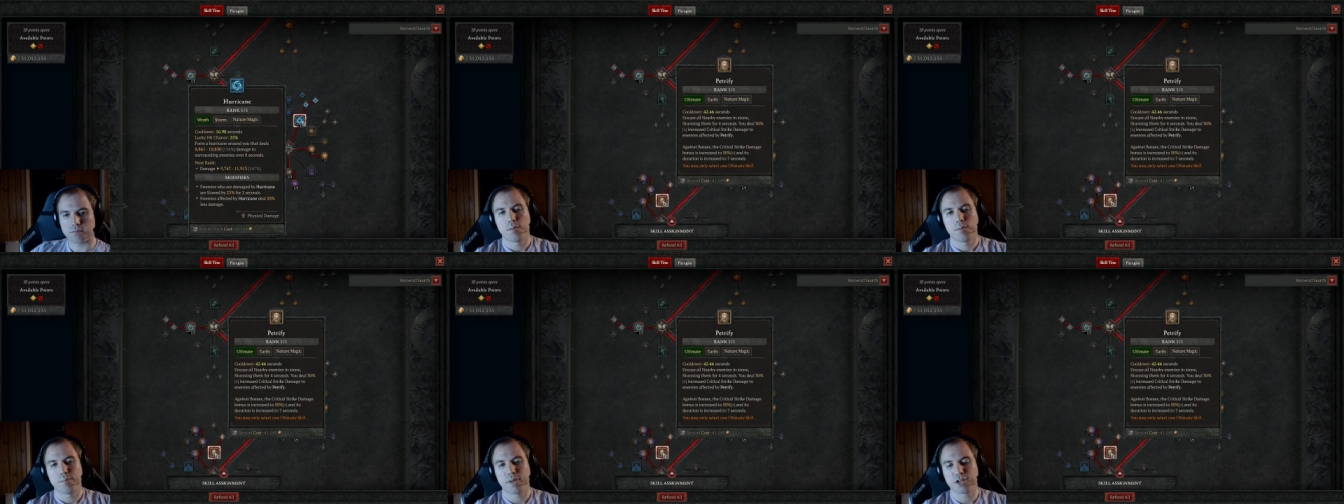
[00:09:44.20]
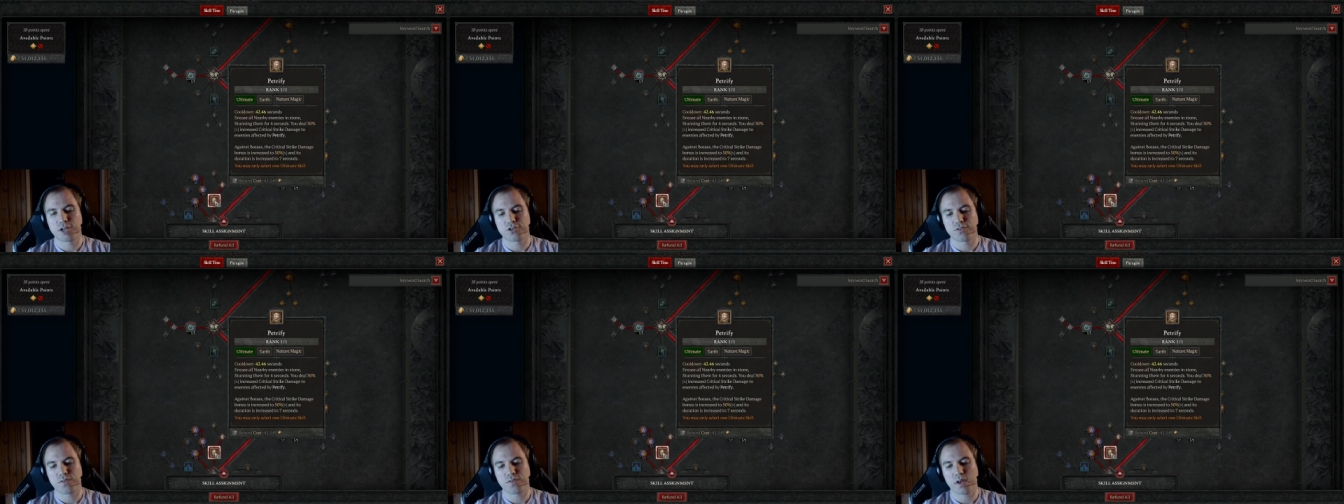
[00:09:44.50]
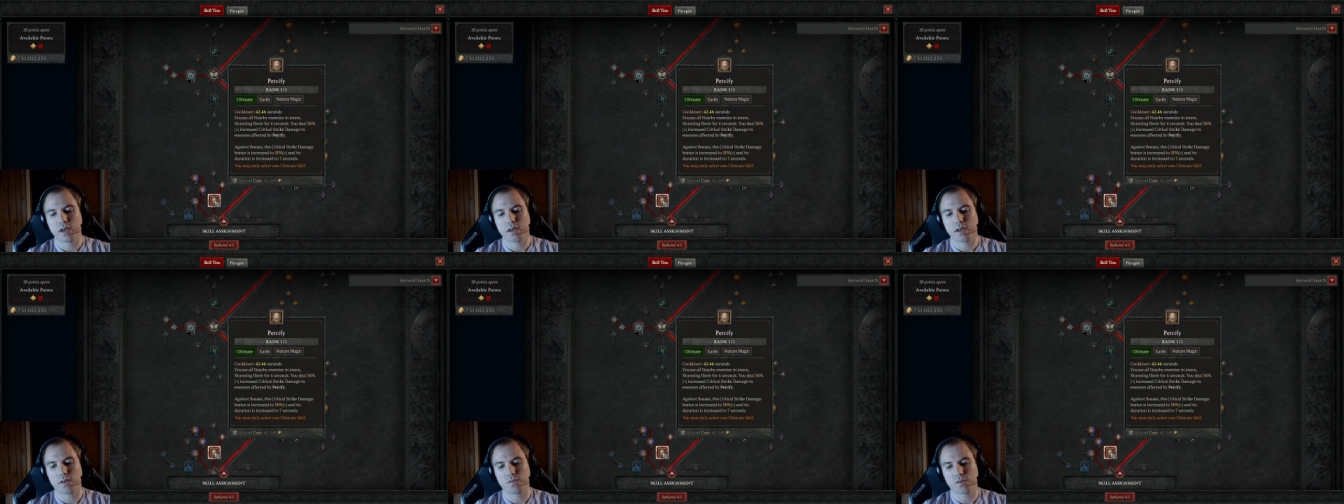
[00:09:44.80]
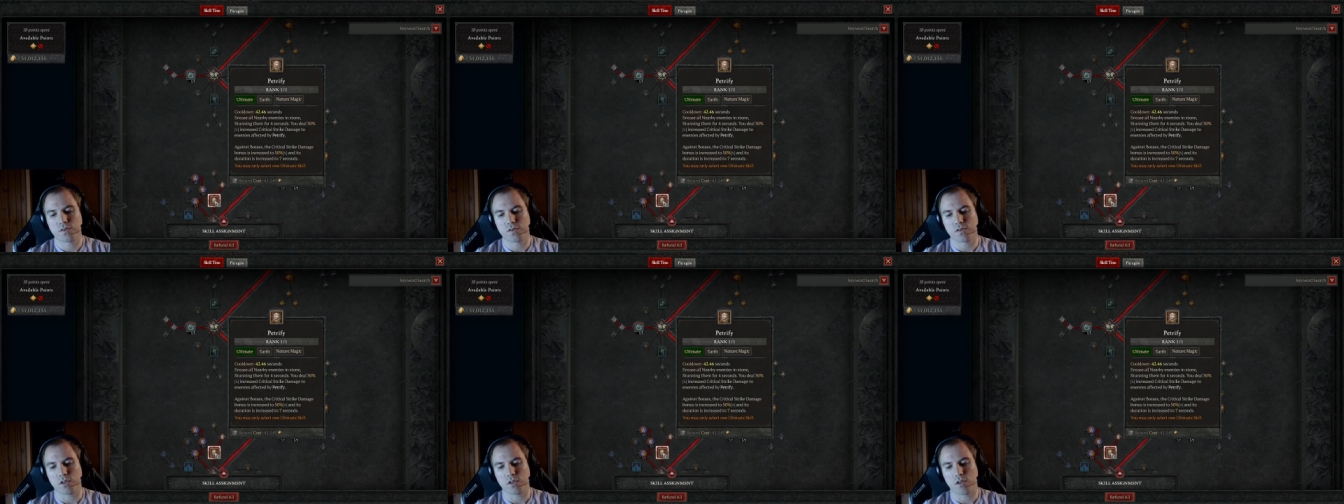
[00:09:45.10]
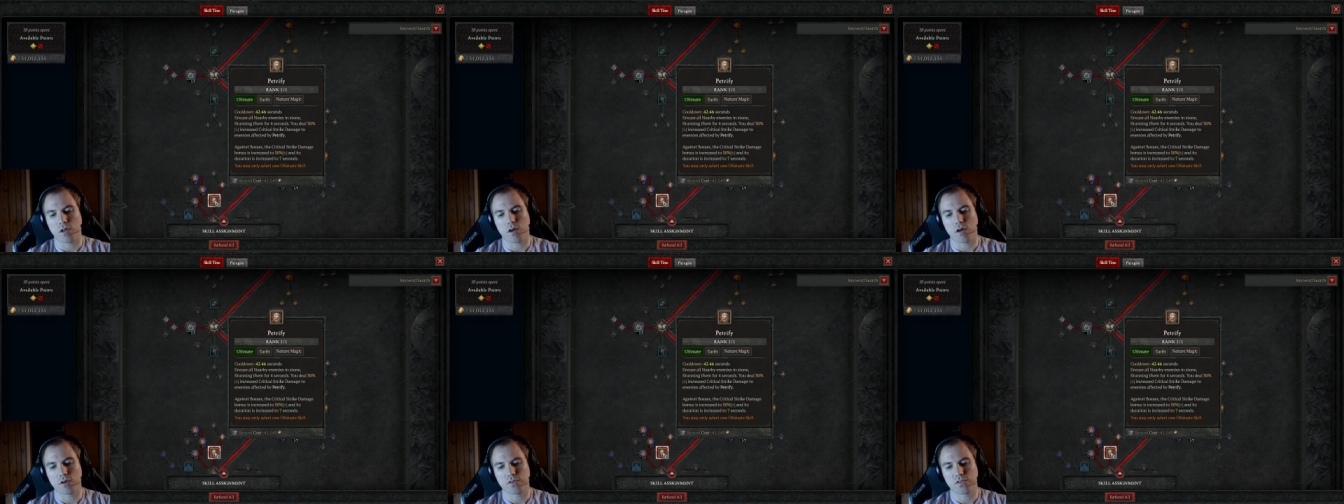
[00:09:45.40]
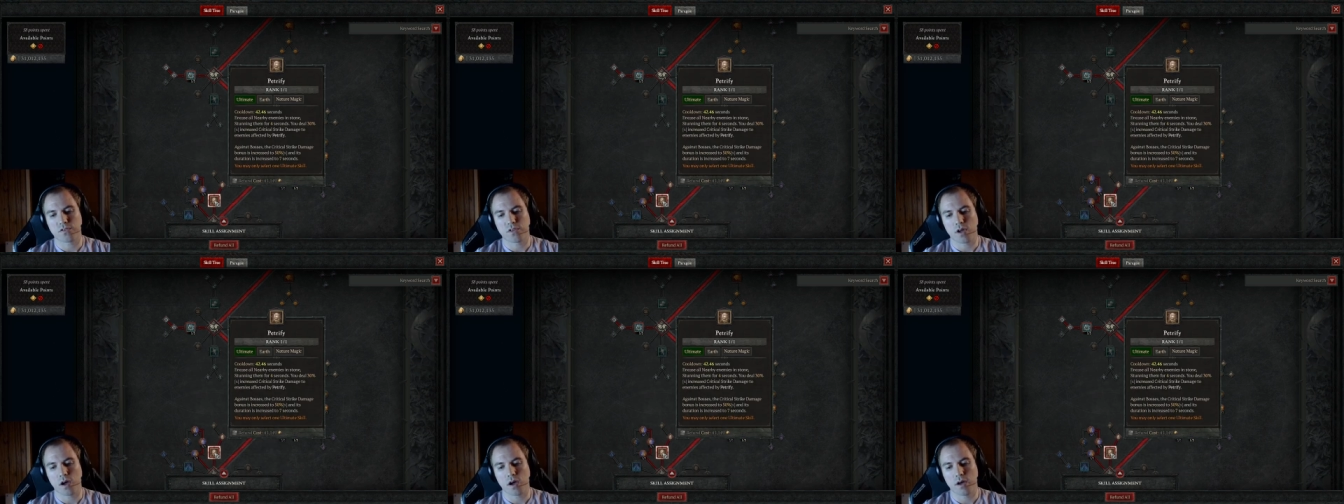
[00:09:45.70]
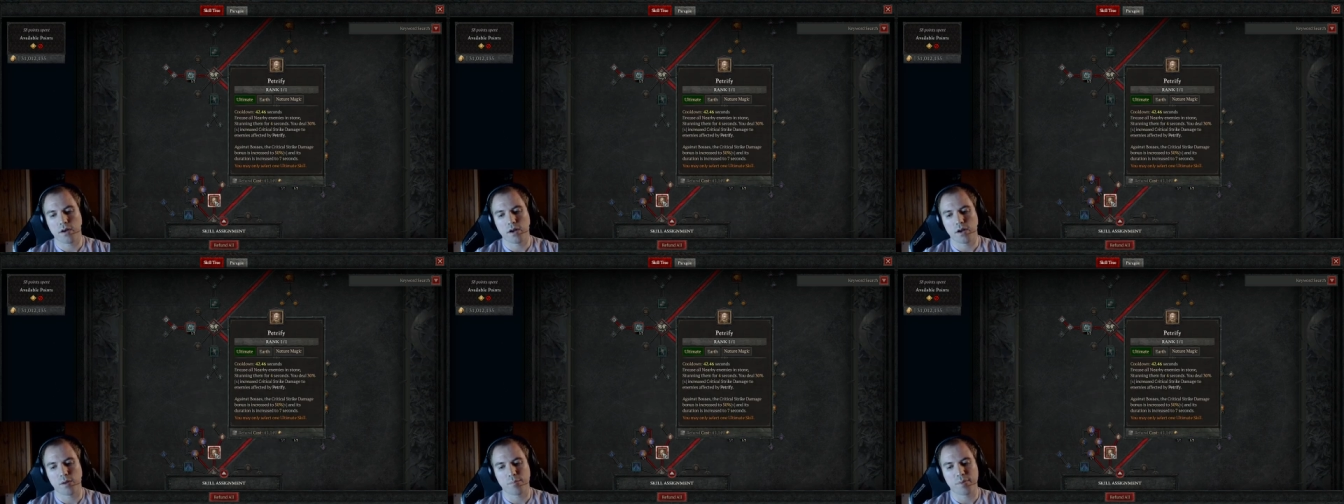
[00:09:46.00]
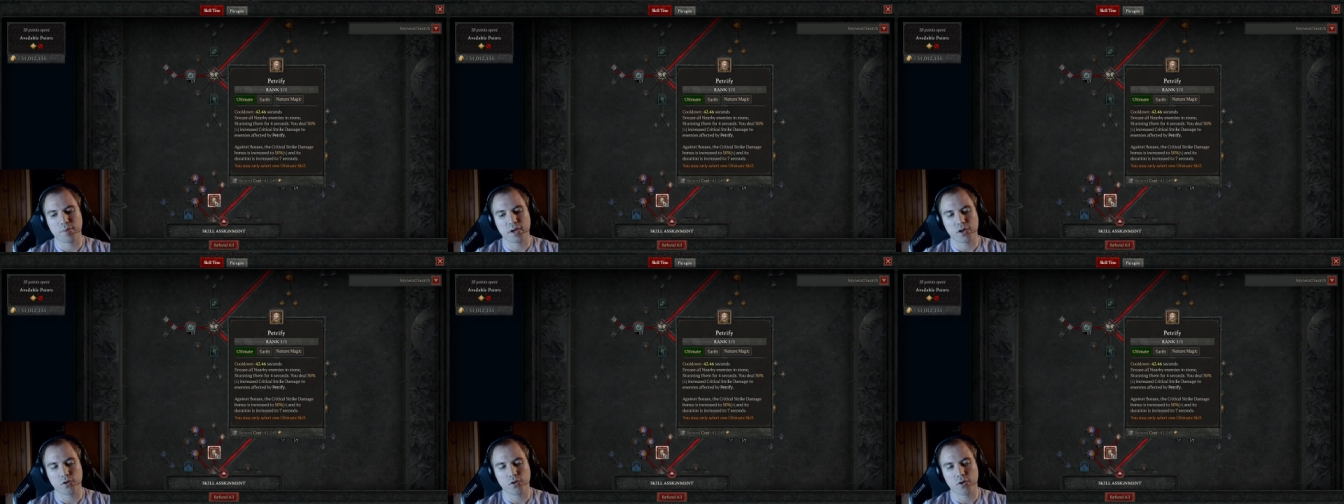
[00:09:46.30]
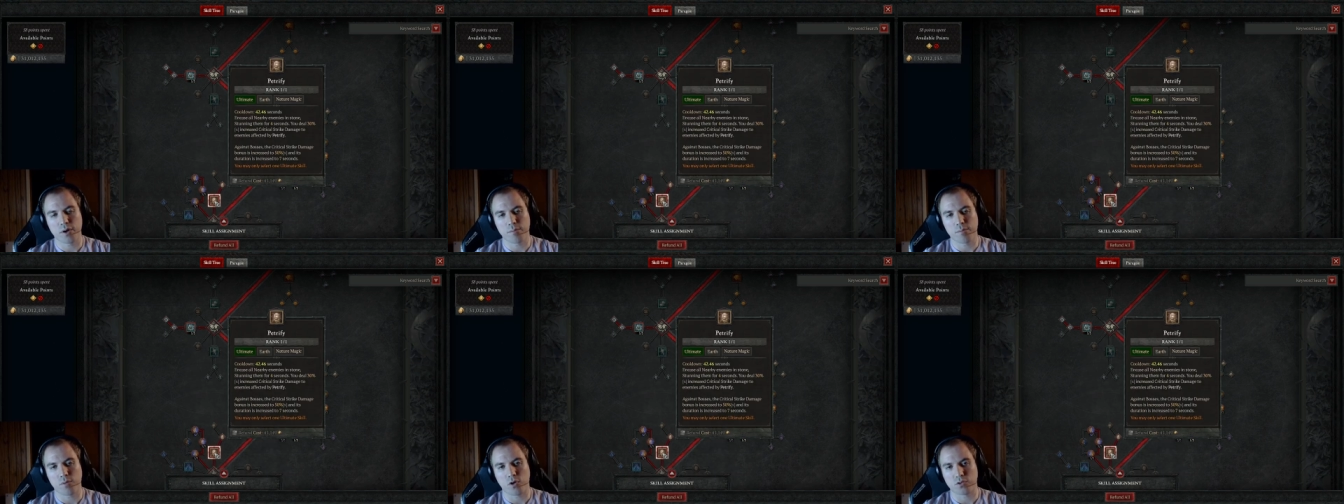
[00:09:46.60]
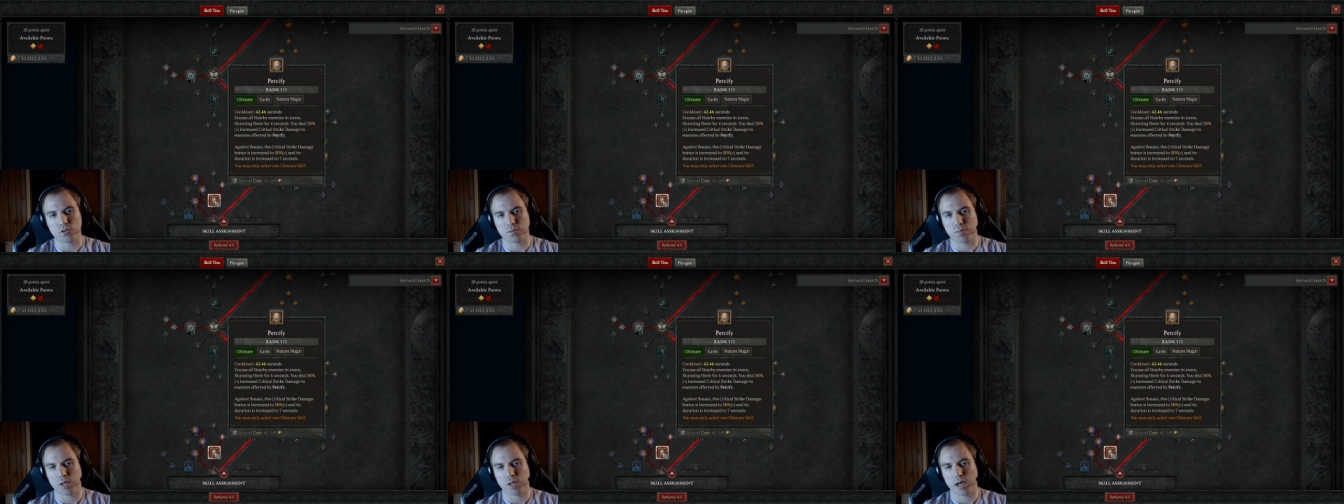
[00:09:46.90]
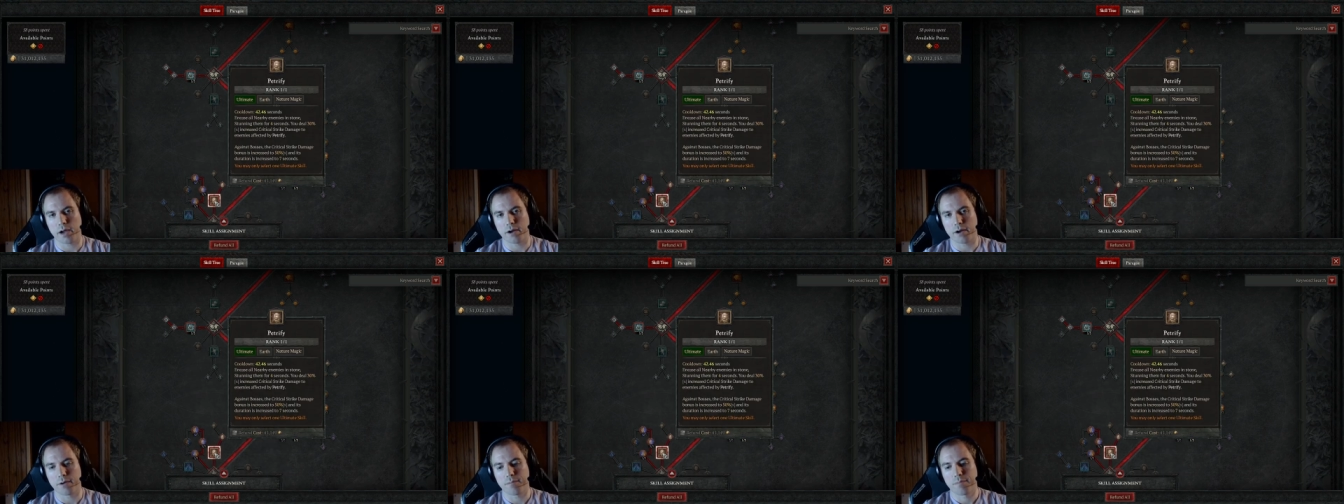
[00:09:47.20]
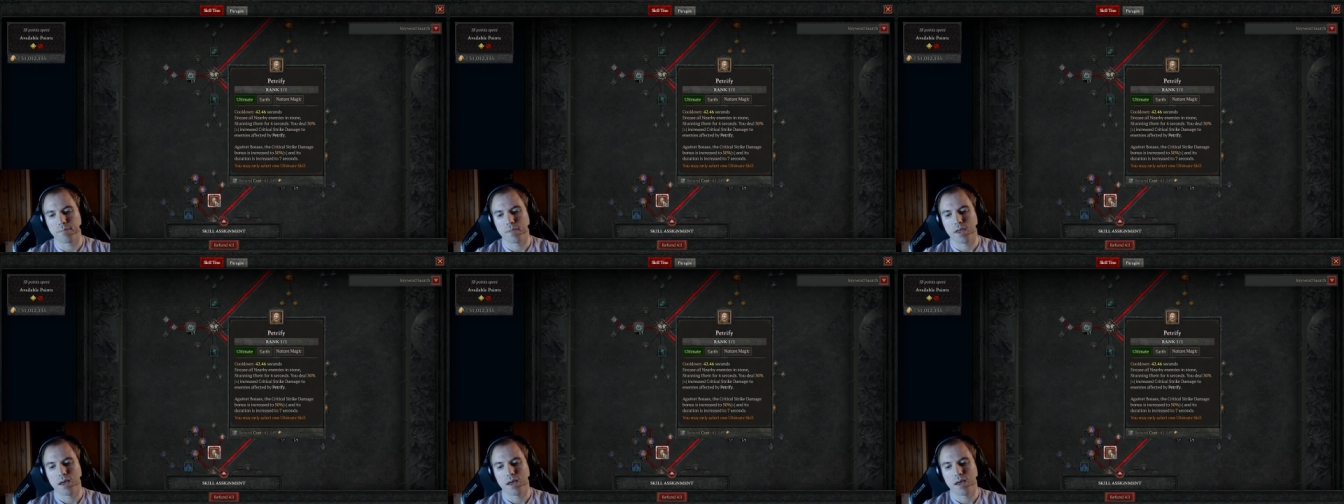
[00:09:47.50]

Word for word: Petrify gives us a long stun and a big crit multiplier.